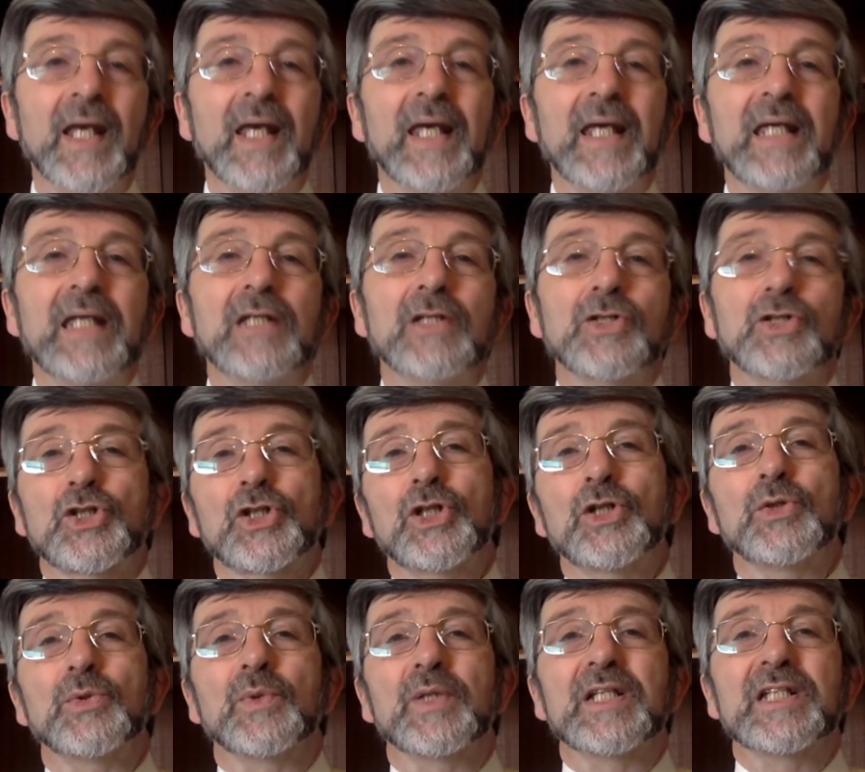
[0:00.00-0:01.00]
He has
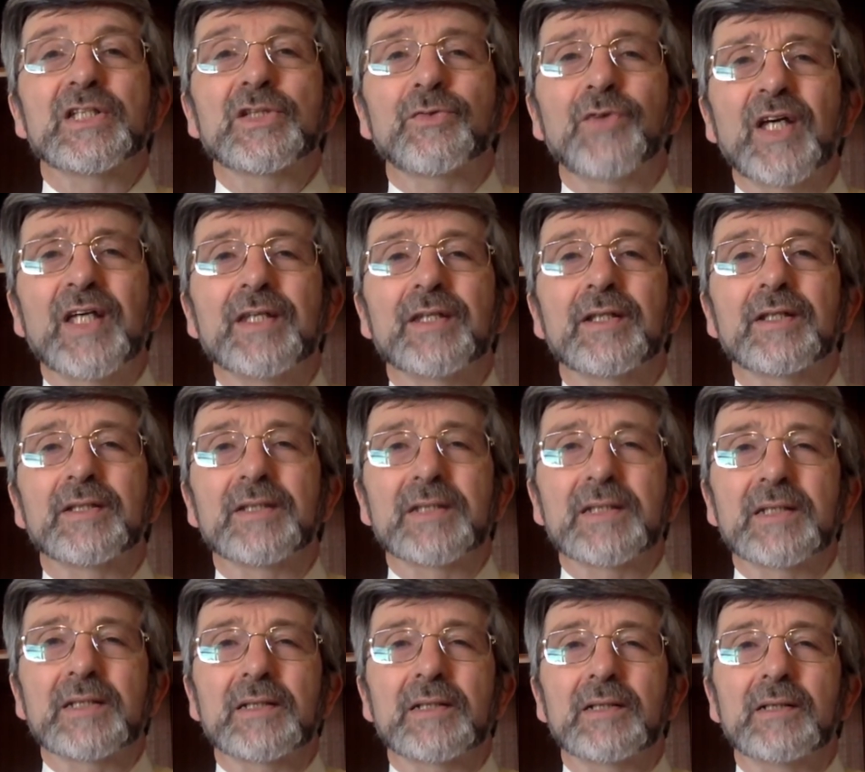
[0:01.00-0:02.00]
shown his faith
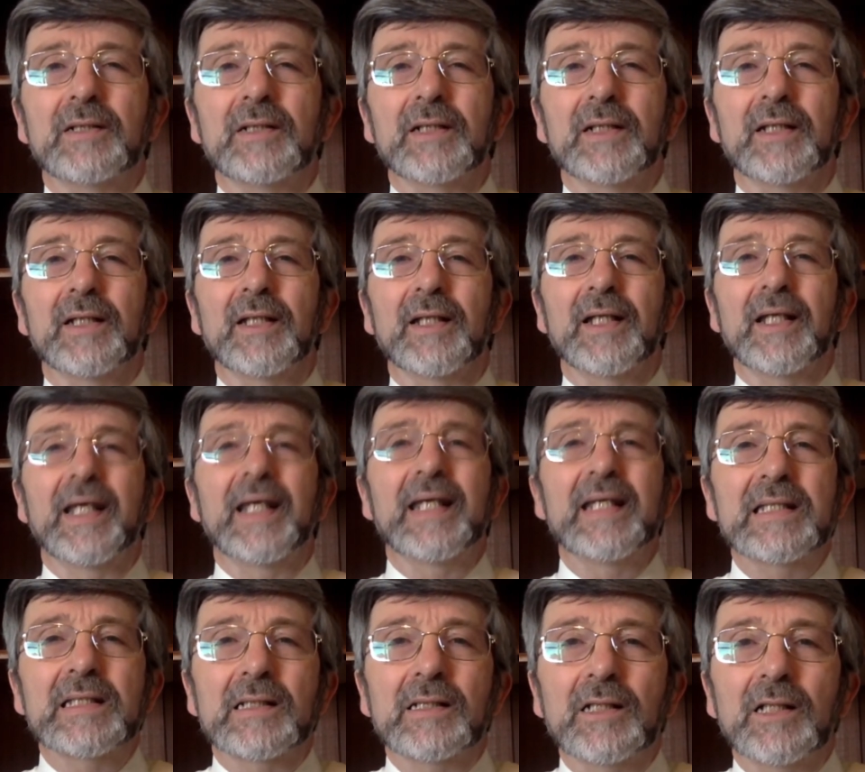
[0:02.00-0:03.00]
consistently. He
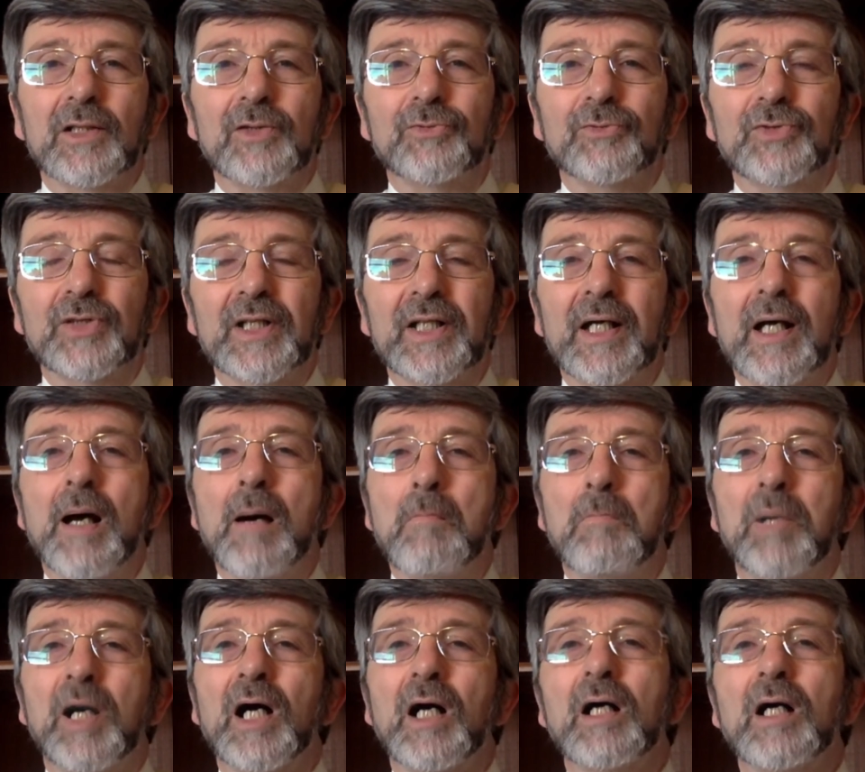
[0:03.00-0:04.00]
is loved,
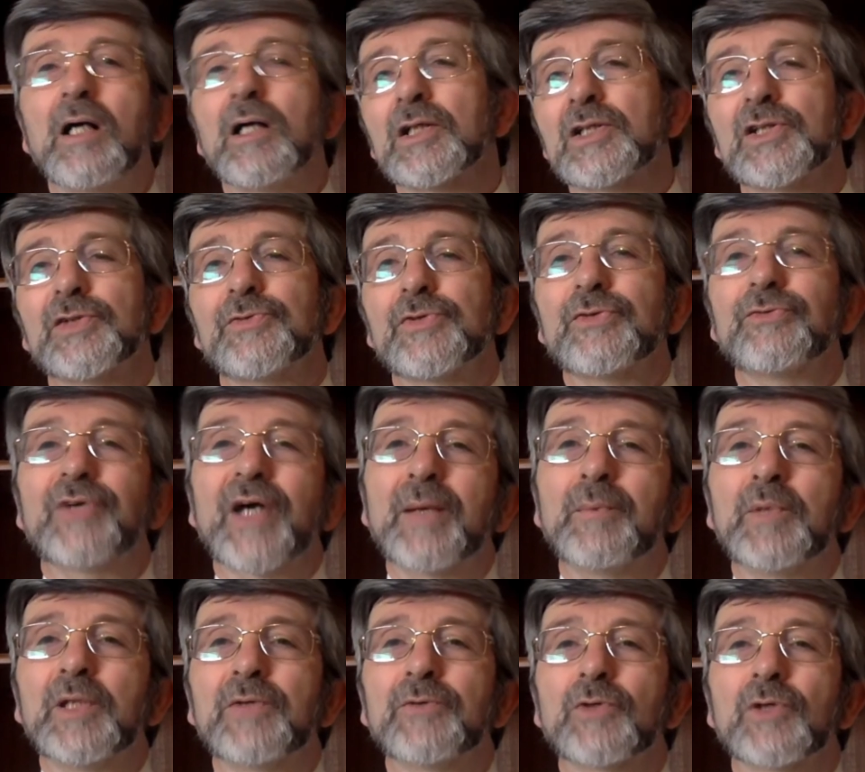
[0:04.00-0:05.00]
part of the
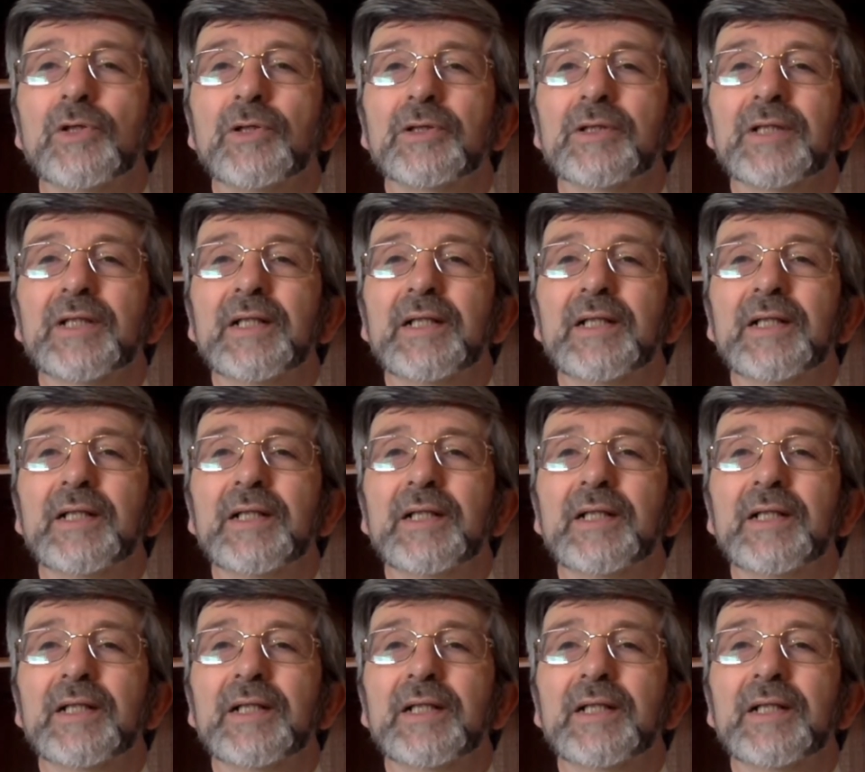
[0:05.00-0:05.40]
family of God.